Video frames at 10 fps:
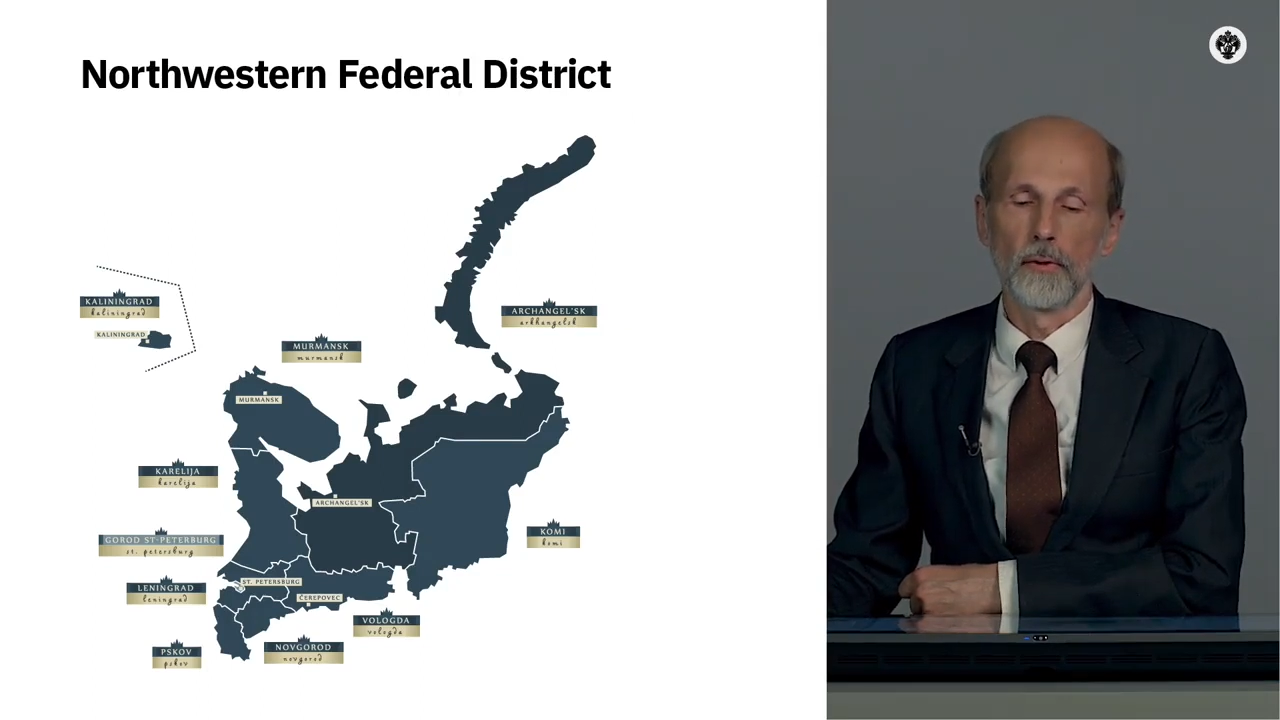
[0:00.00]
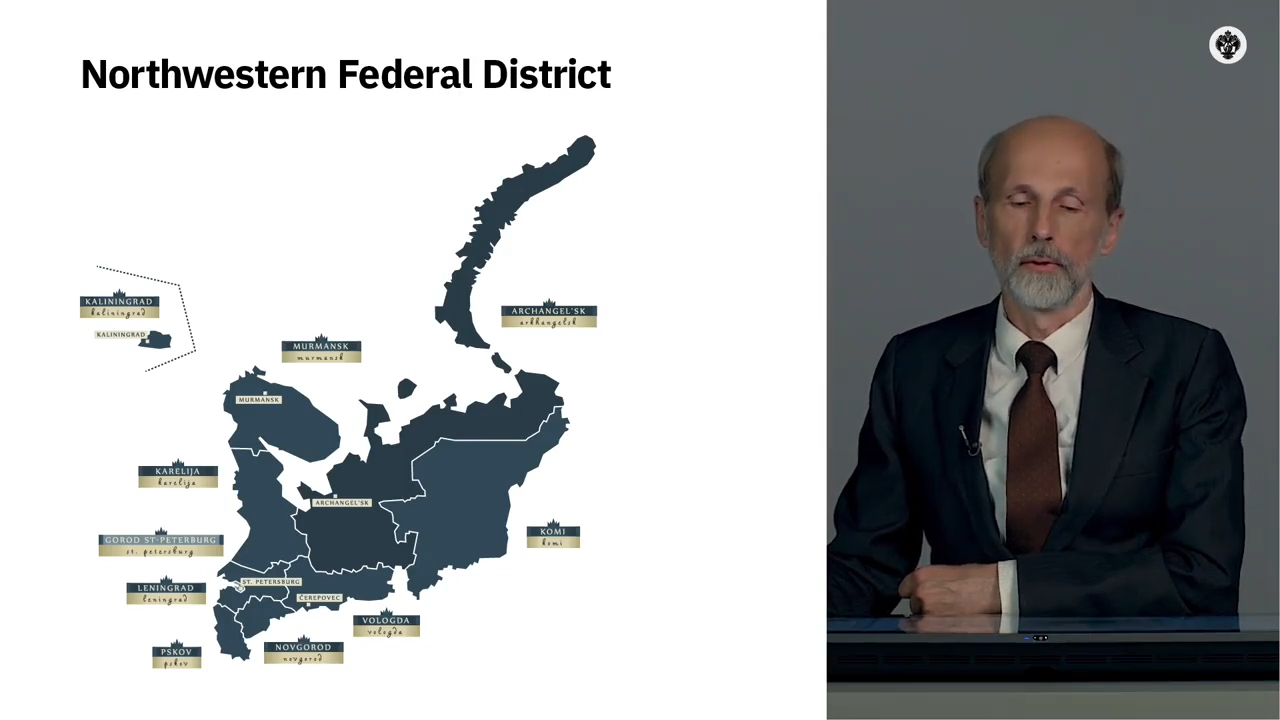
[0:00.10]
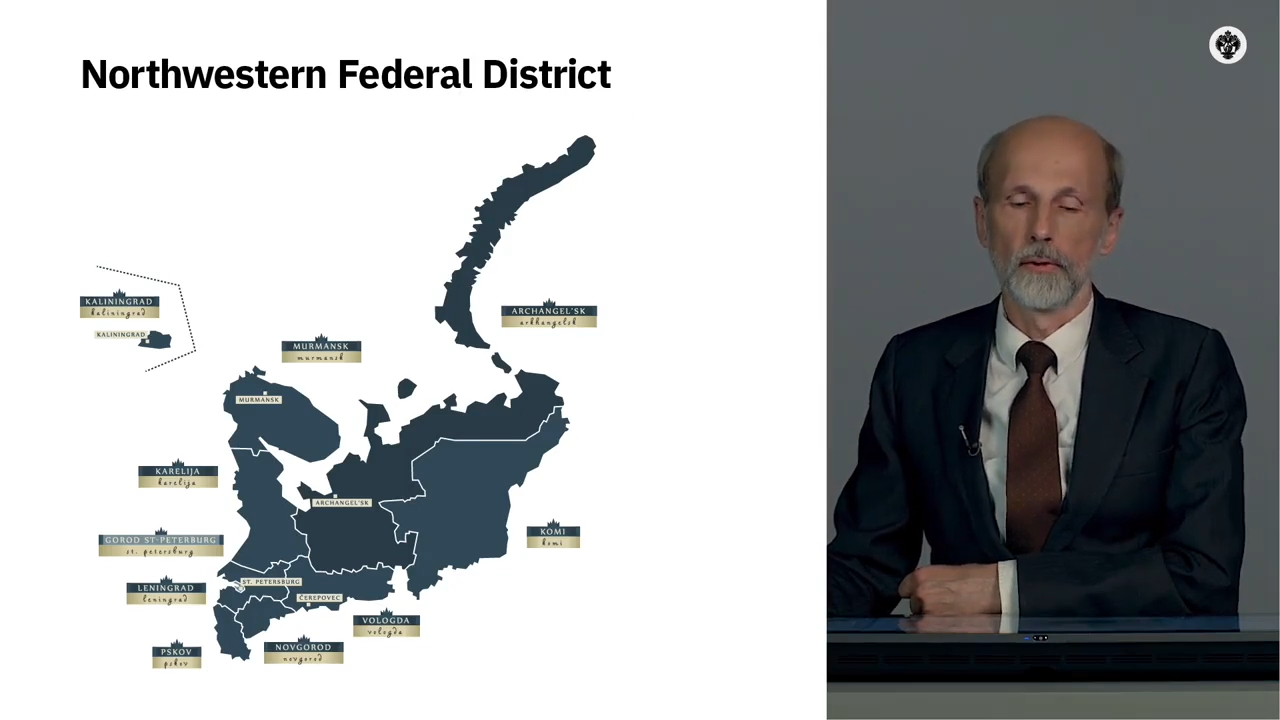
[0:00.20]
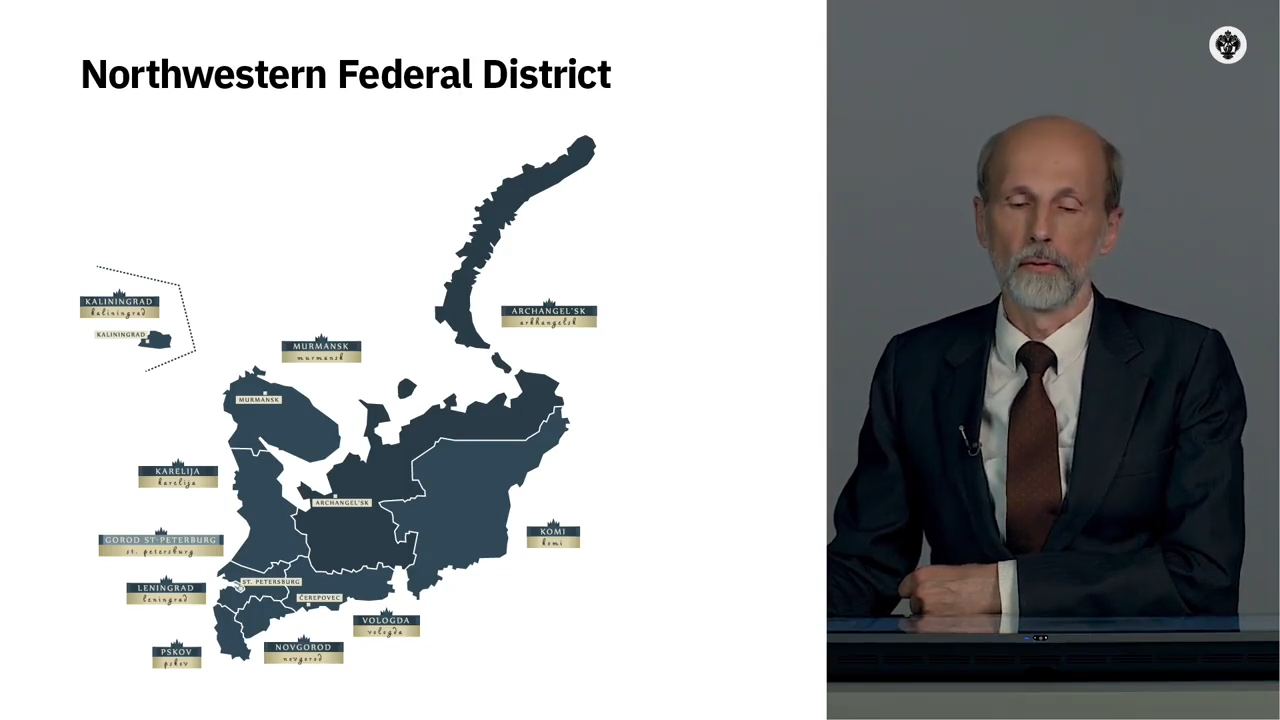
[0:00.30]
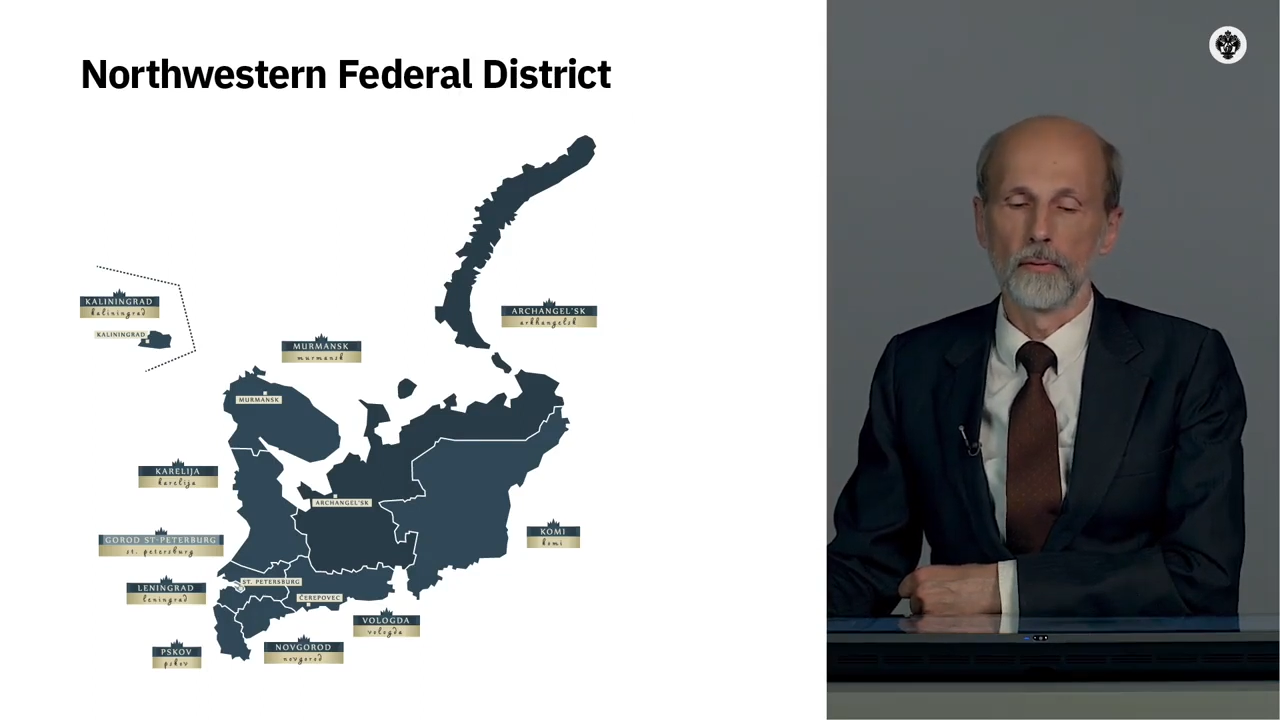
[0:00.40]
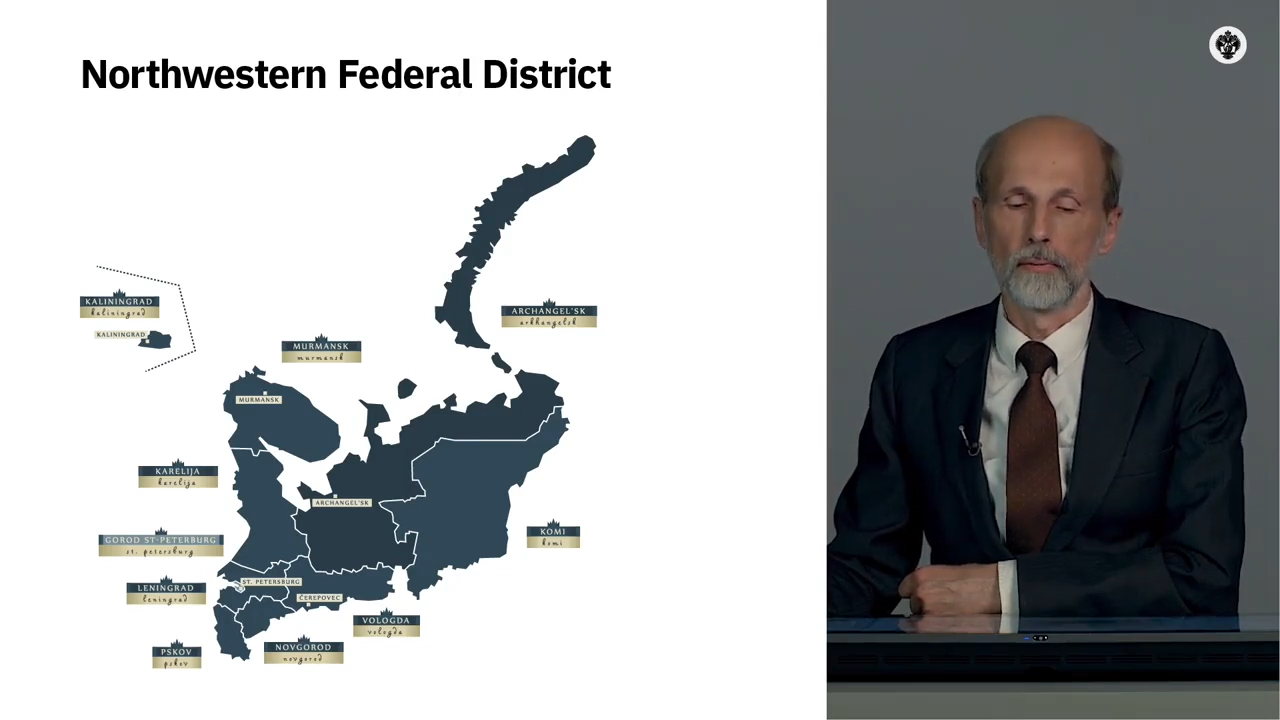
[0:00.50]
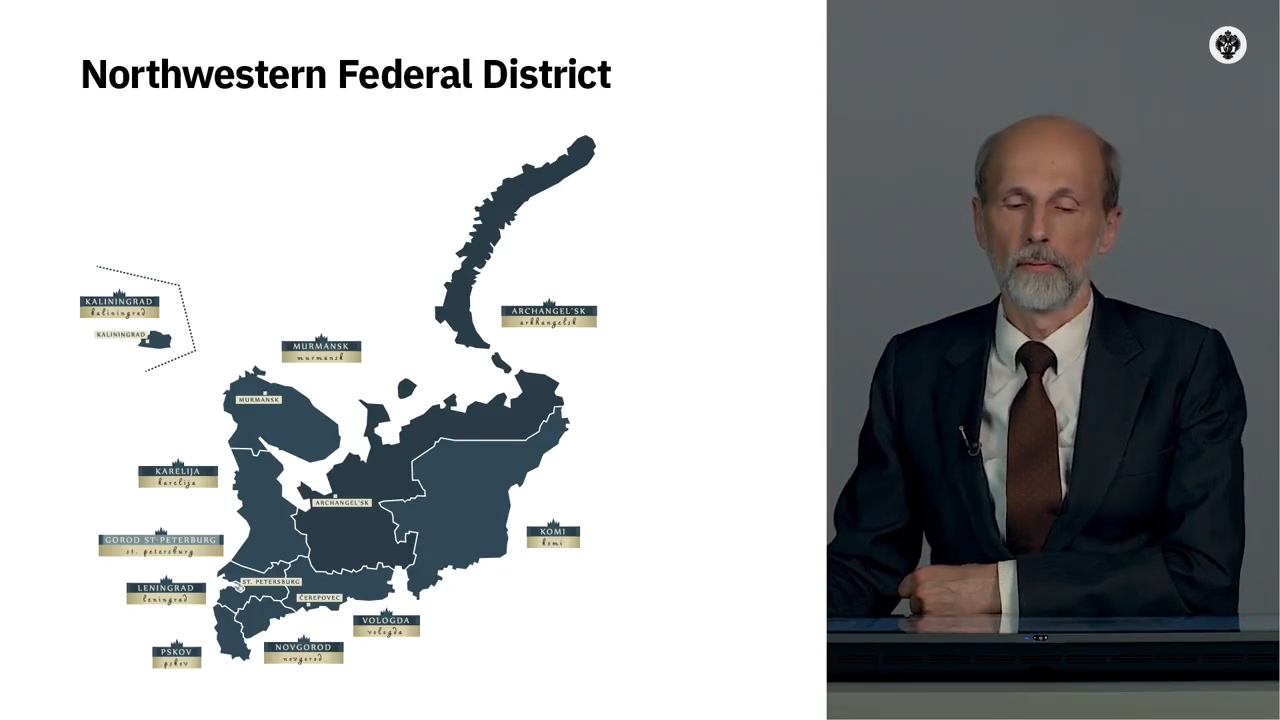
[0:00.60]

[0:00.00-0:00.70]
uh,